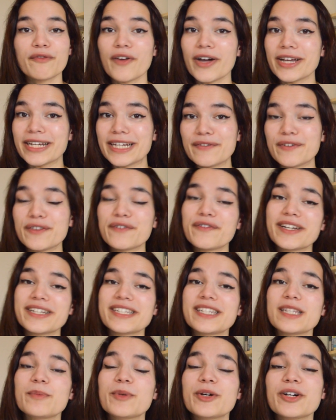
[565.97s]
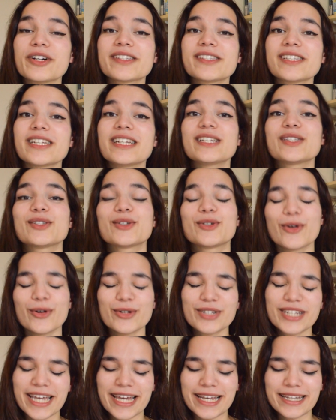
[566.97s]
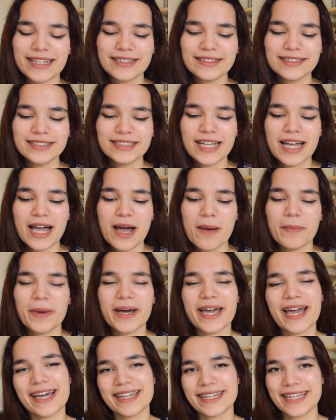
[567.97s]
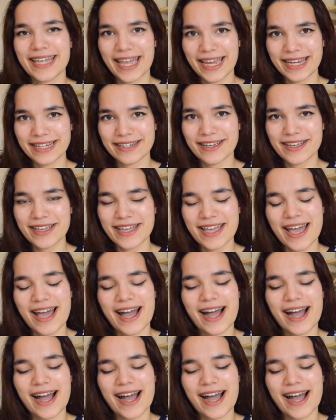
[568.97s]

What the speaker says: Finally, for the fantasy books is God Killer by Hannah Kaner.